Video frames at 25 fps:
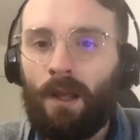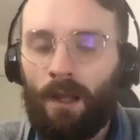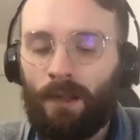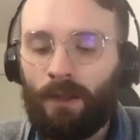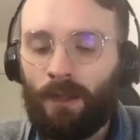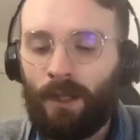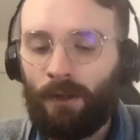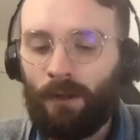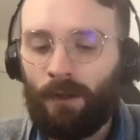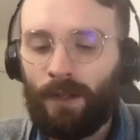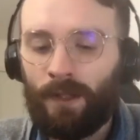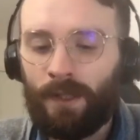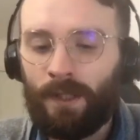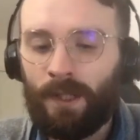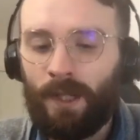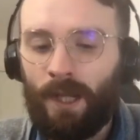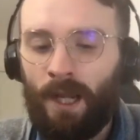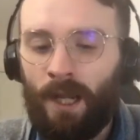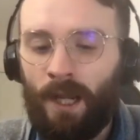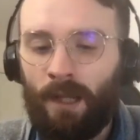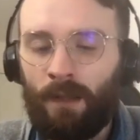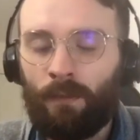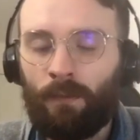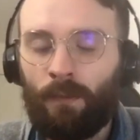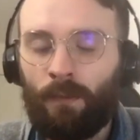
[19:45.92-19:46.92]
there is
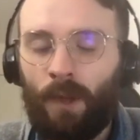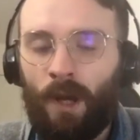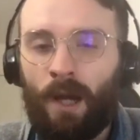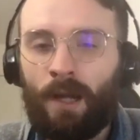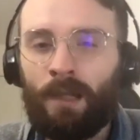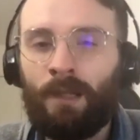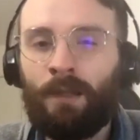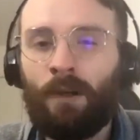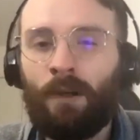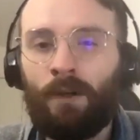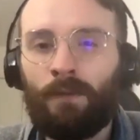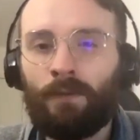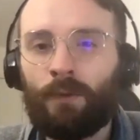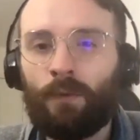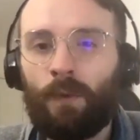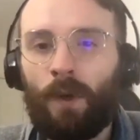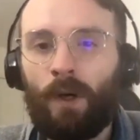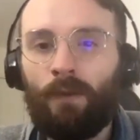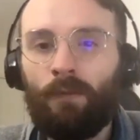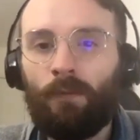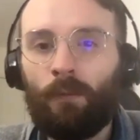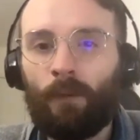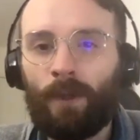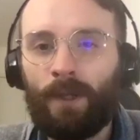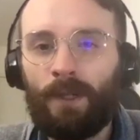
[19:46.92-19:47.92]
a line of
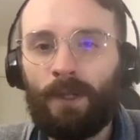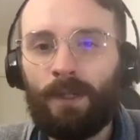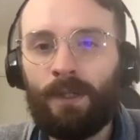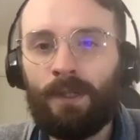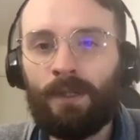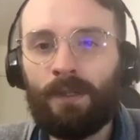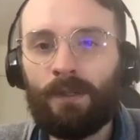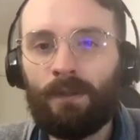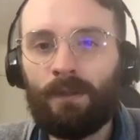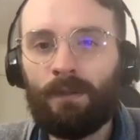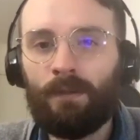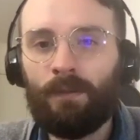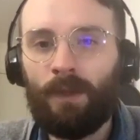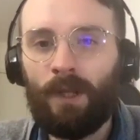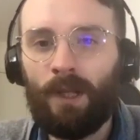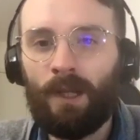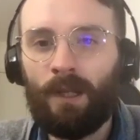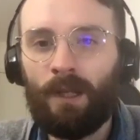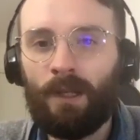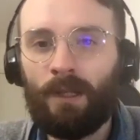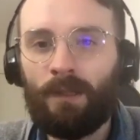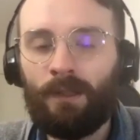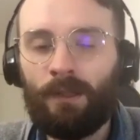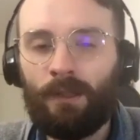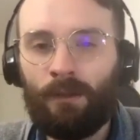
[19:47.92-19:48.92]
12 words
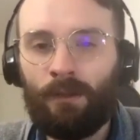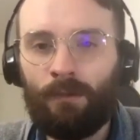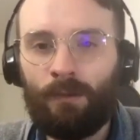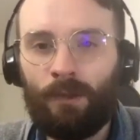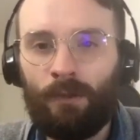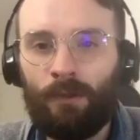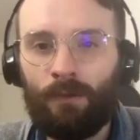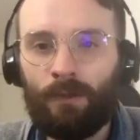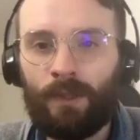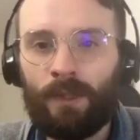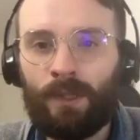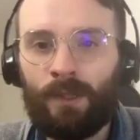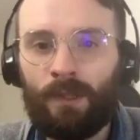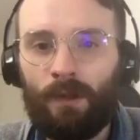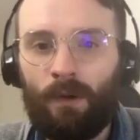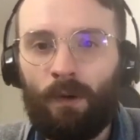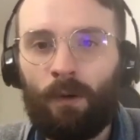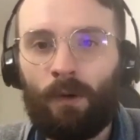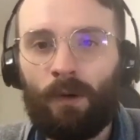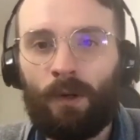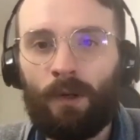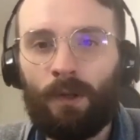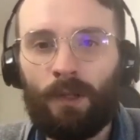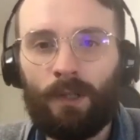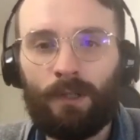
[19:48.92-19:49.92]
that you use,
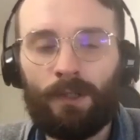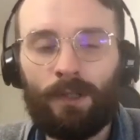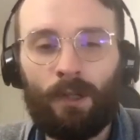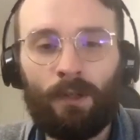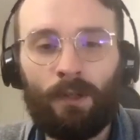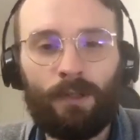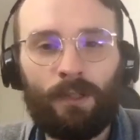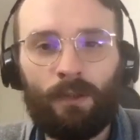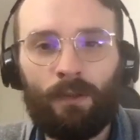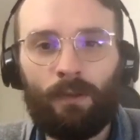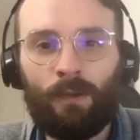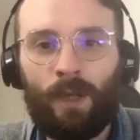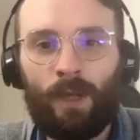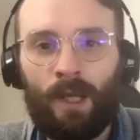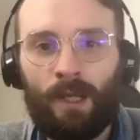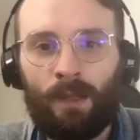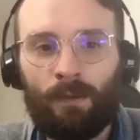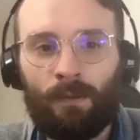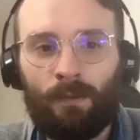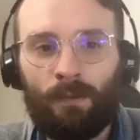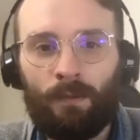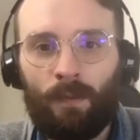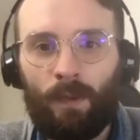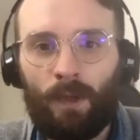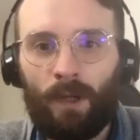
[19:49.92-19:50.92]
or there's also
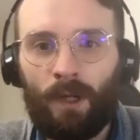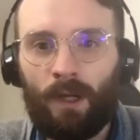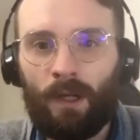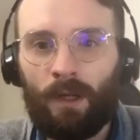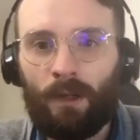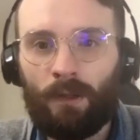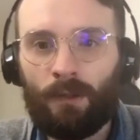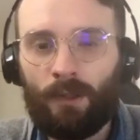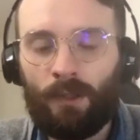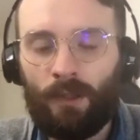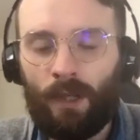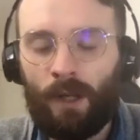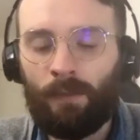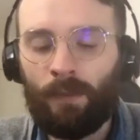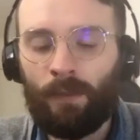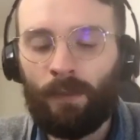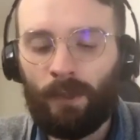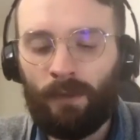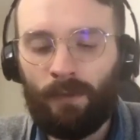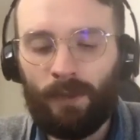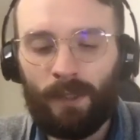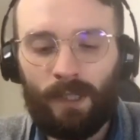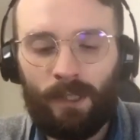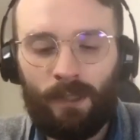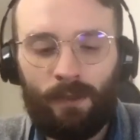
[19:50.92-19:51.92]
I believe
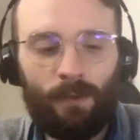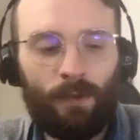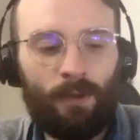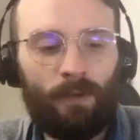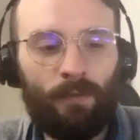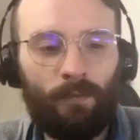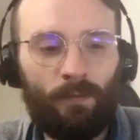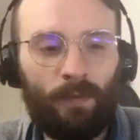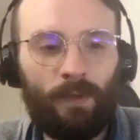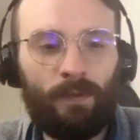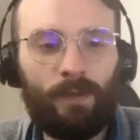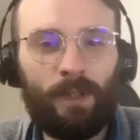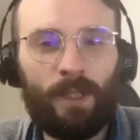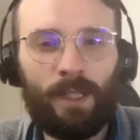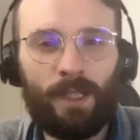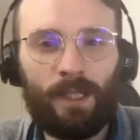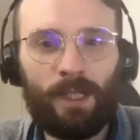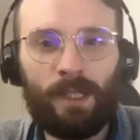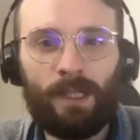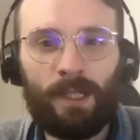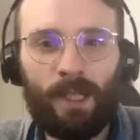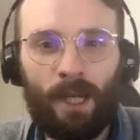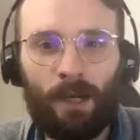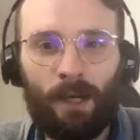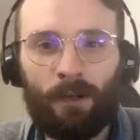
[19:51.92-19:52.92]
it's
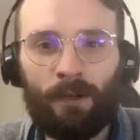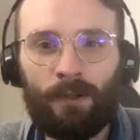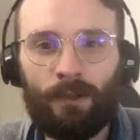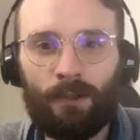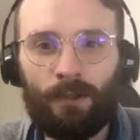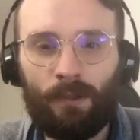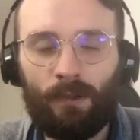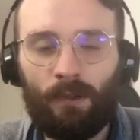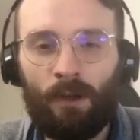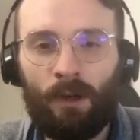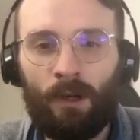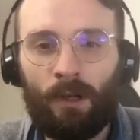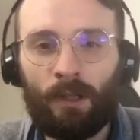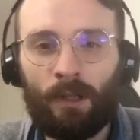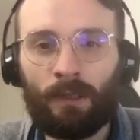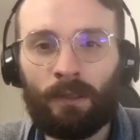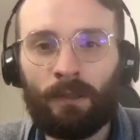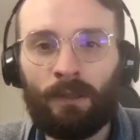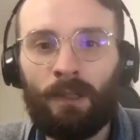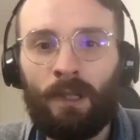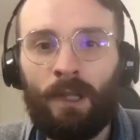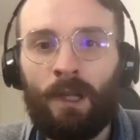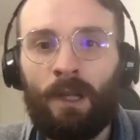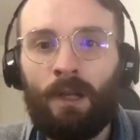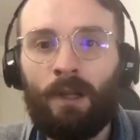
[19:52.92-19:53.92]
256 character long,
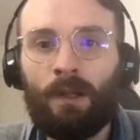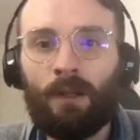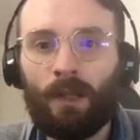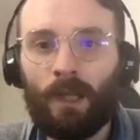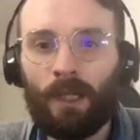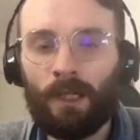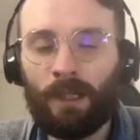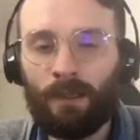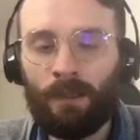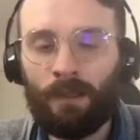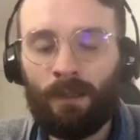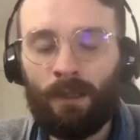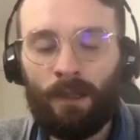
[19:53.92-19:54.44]
it's